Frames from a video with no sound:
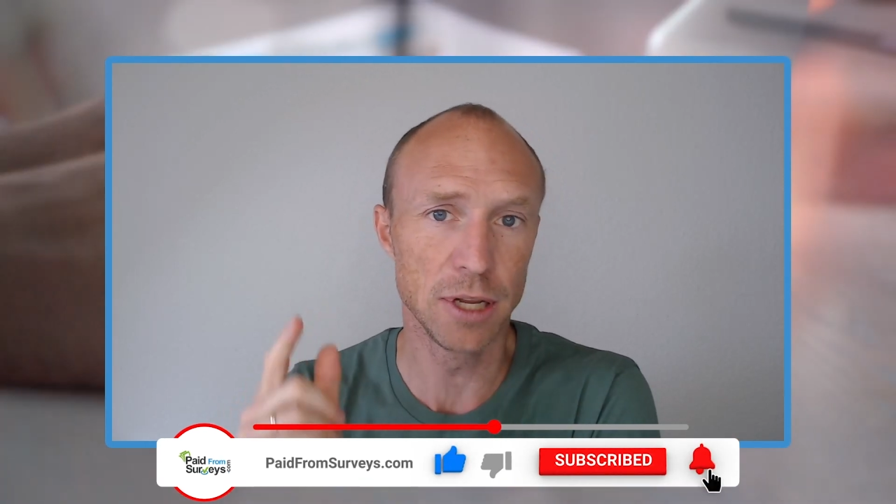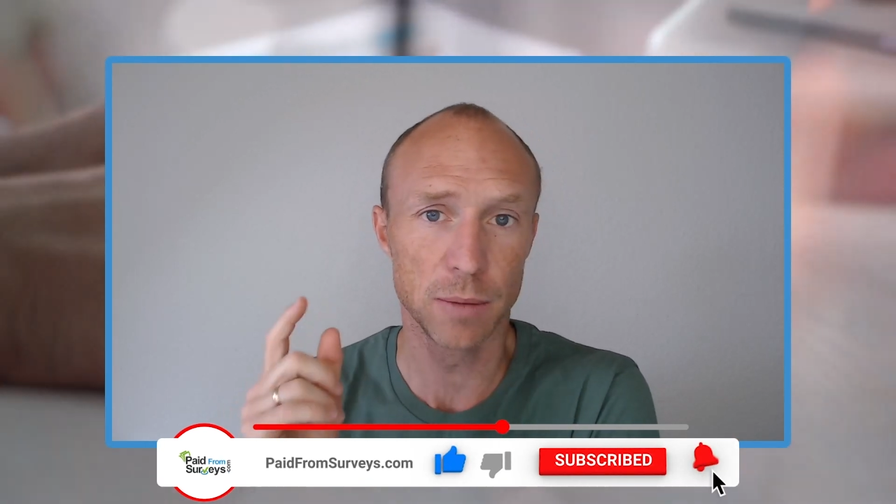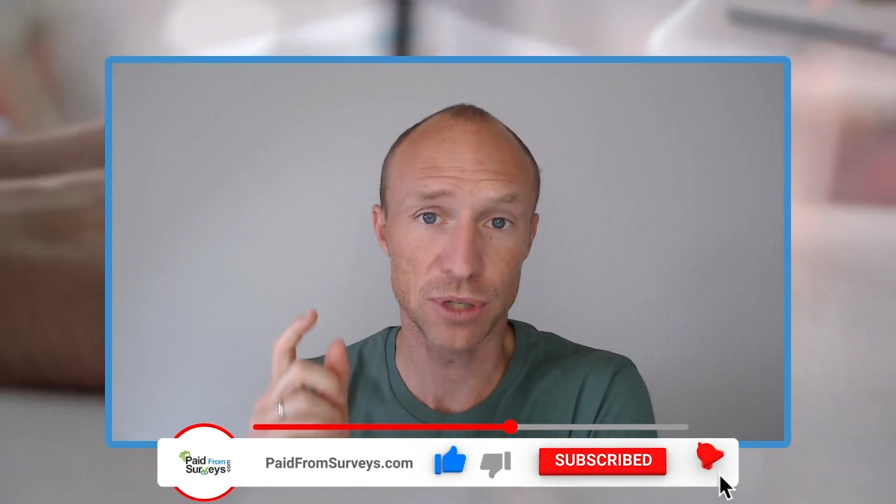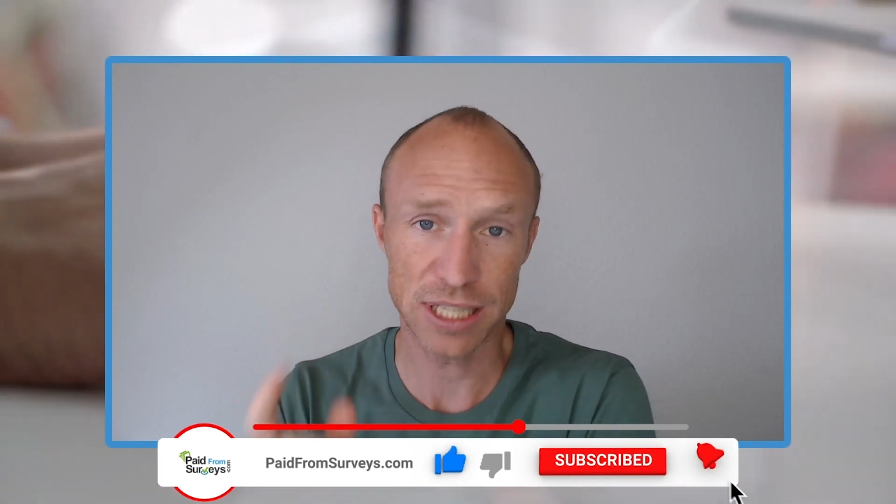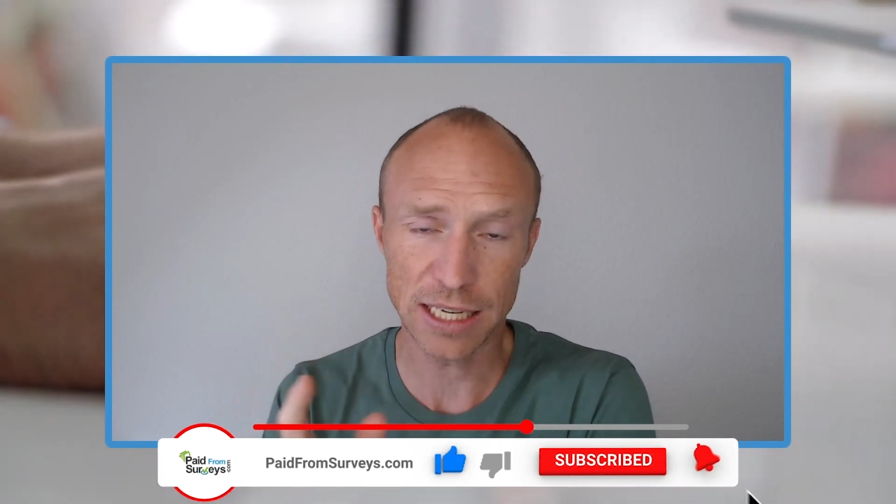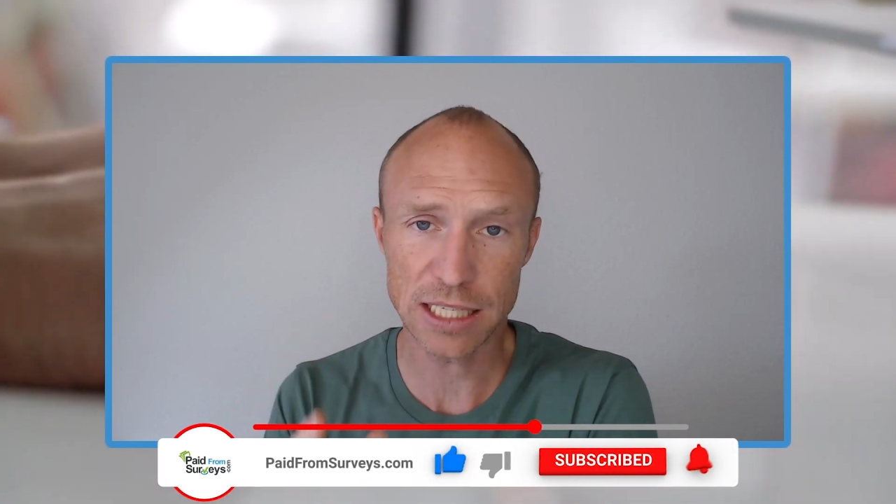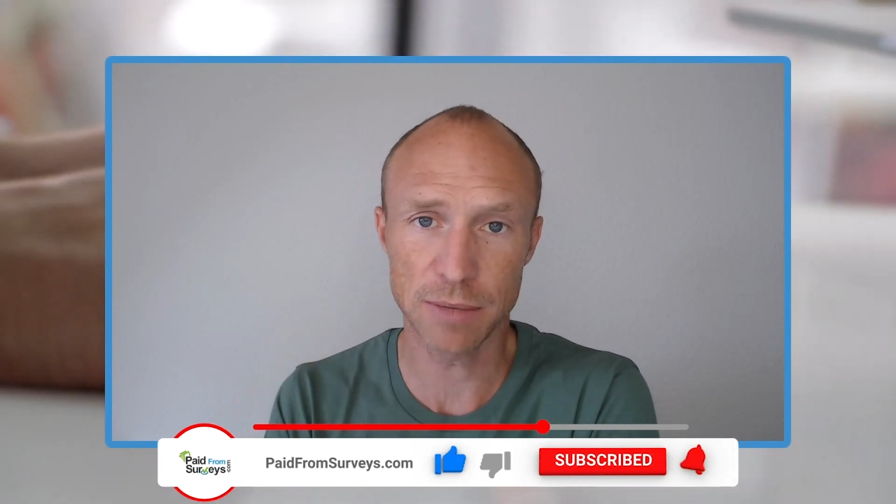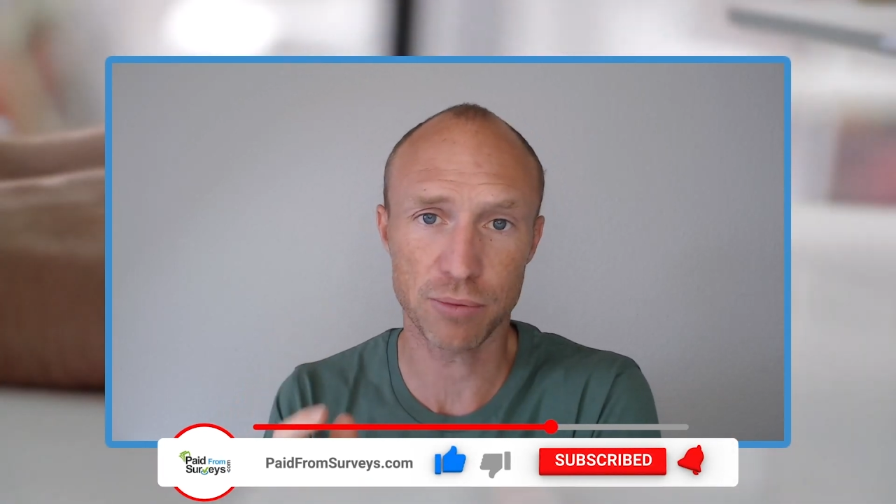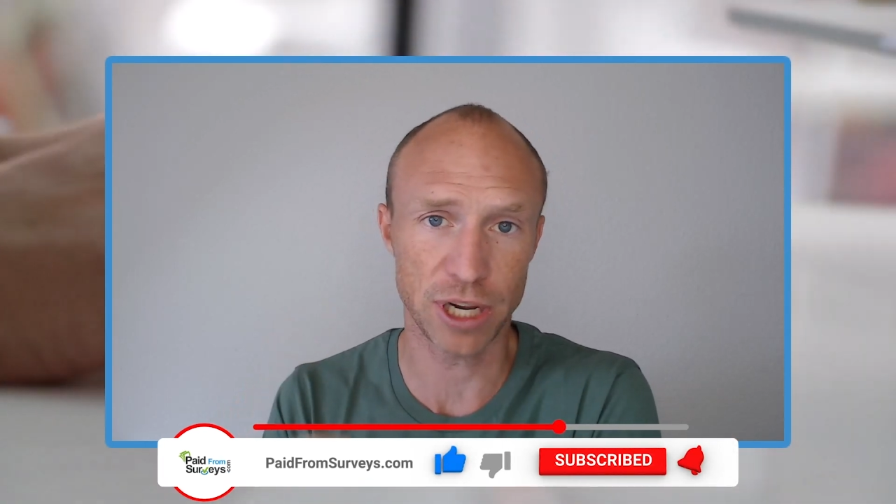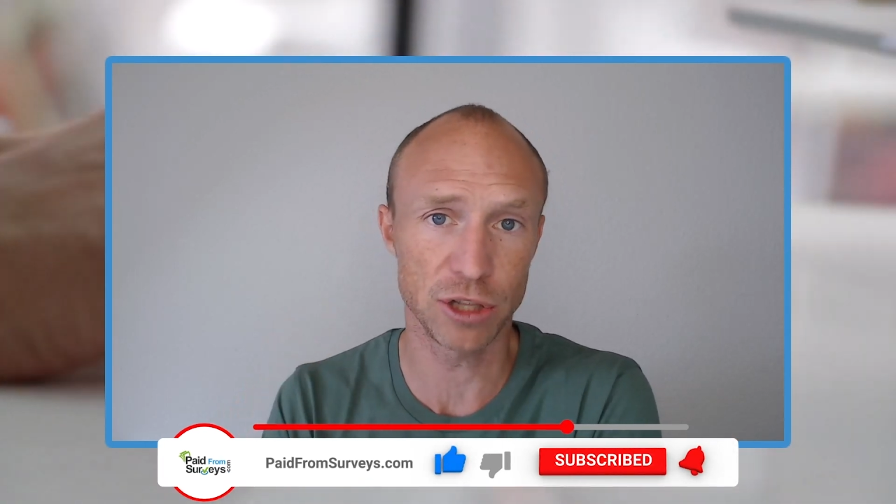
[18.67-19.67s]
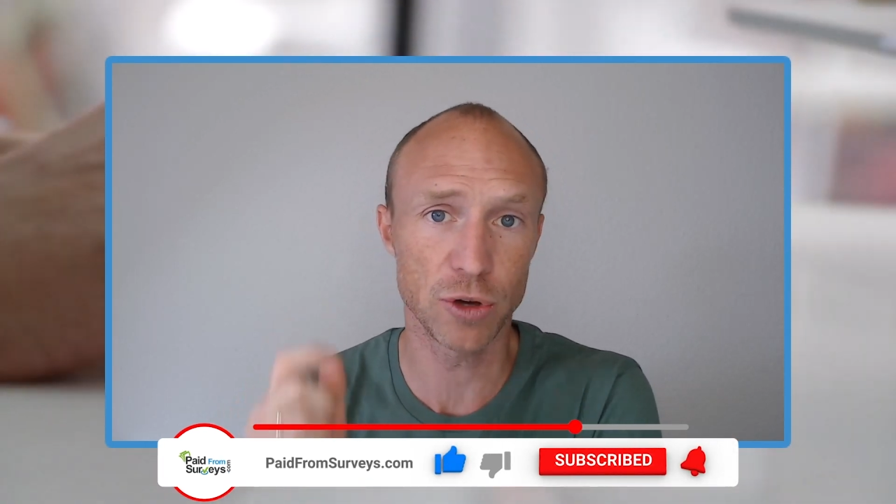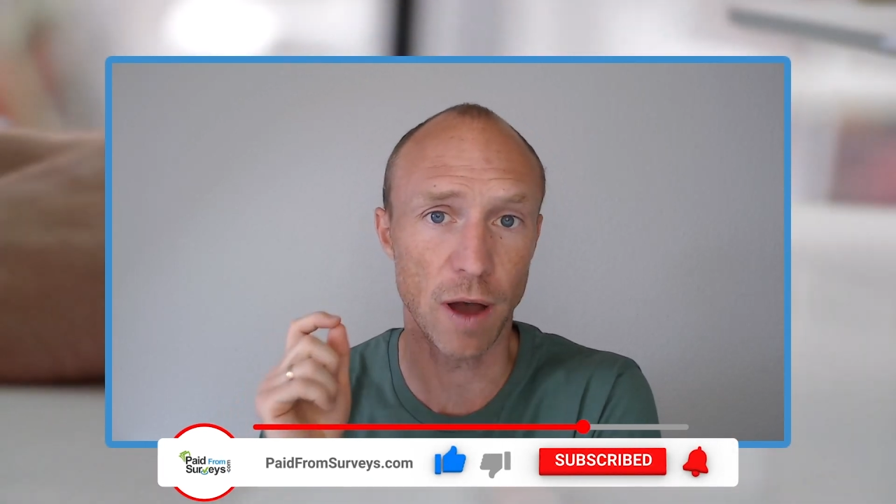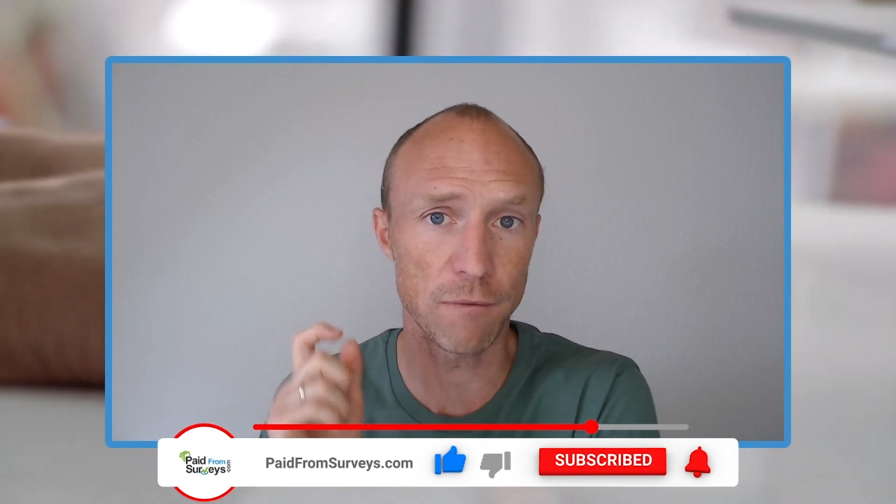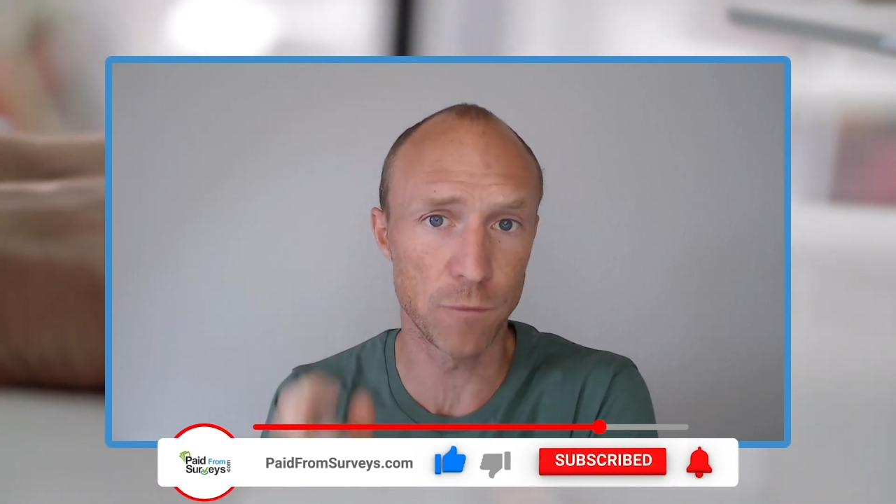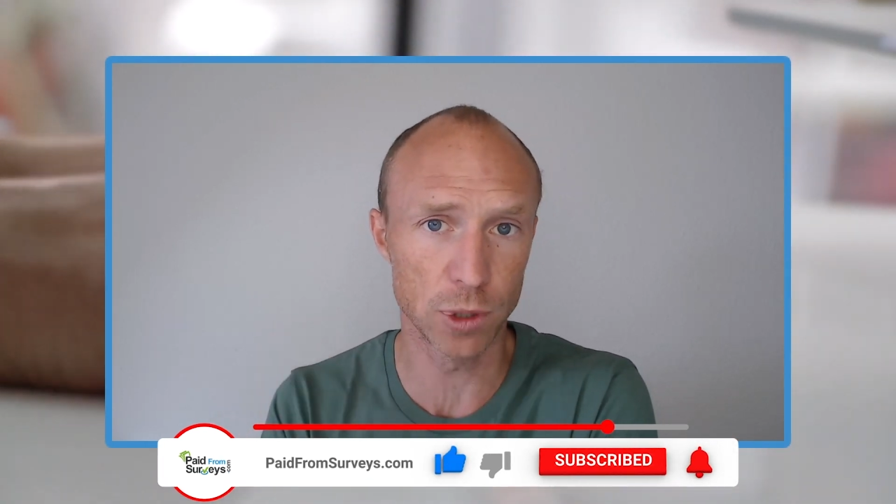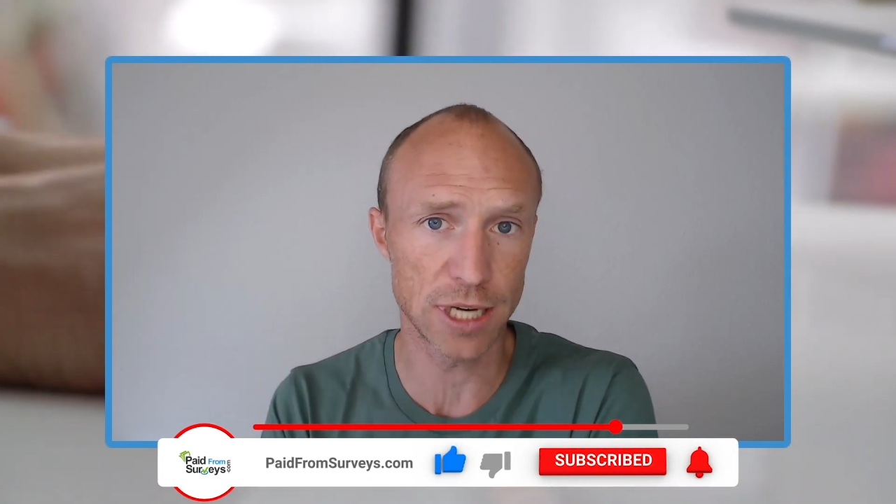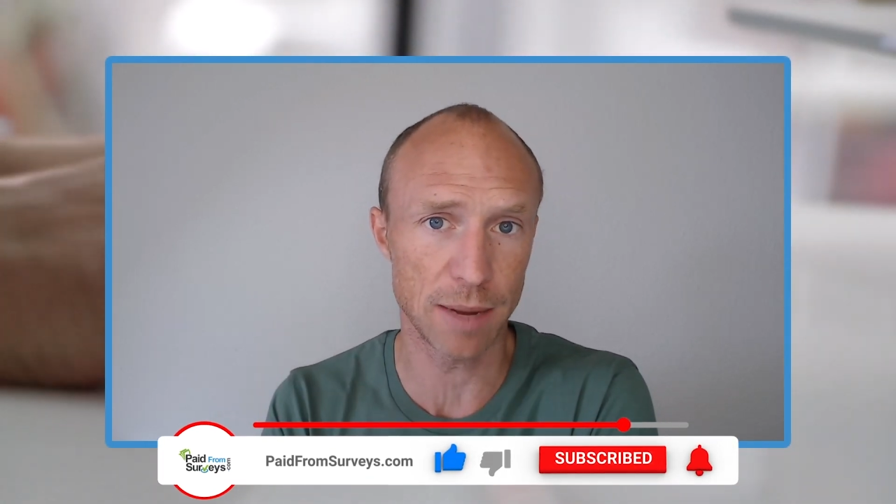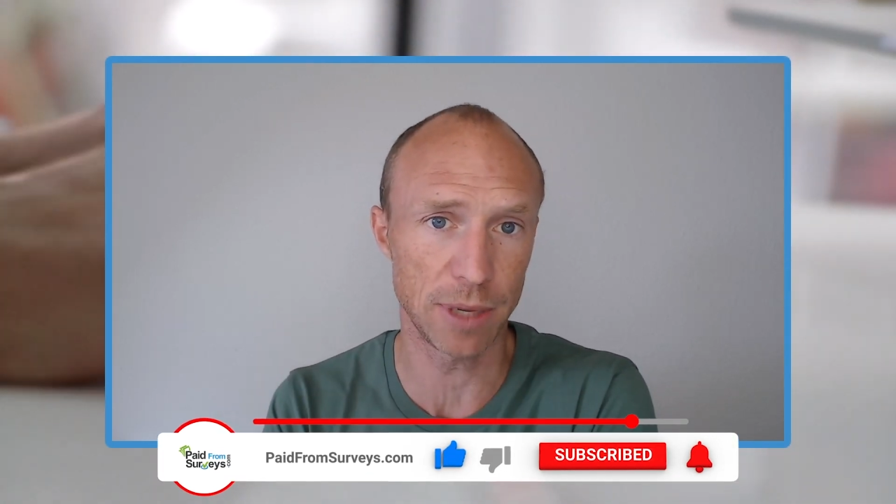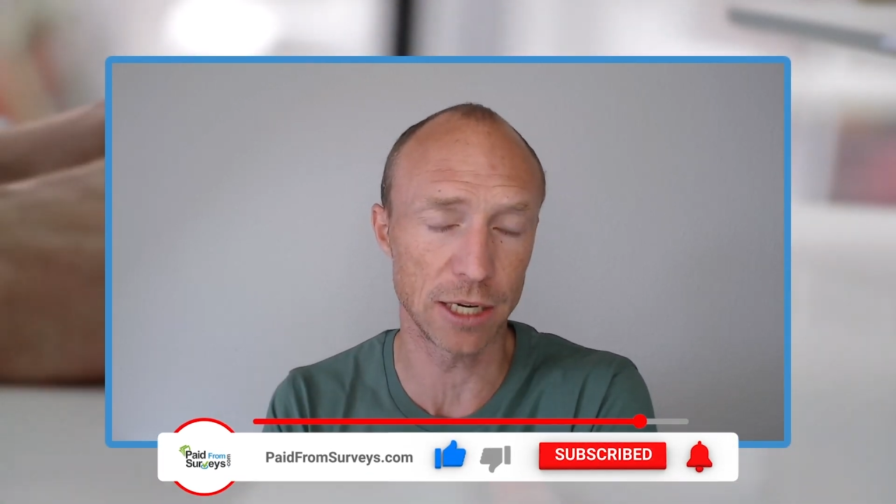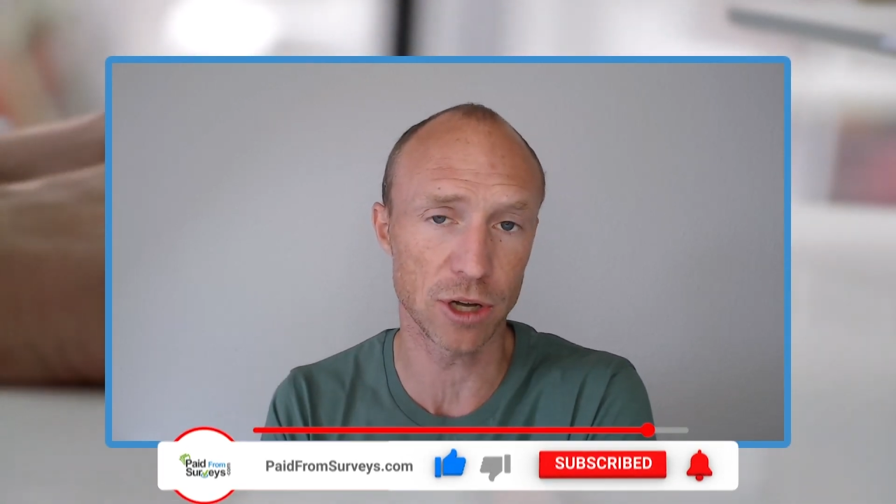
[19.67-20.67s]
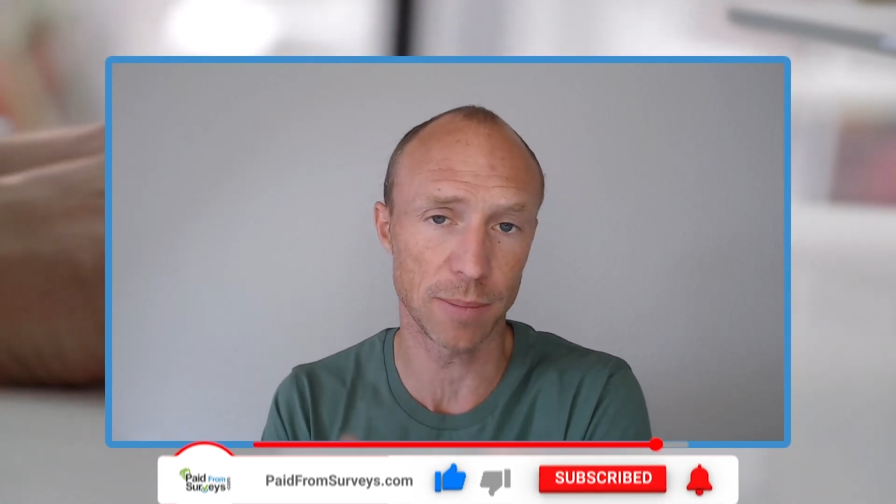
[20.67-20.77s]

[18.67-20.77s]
potentially bring you a full-time income.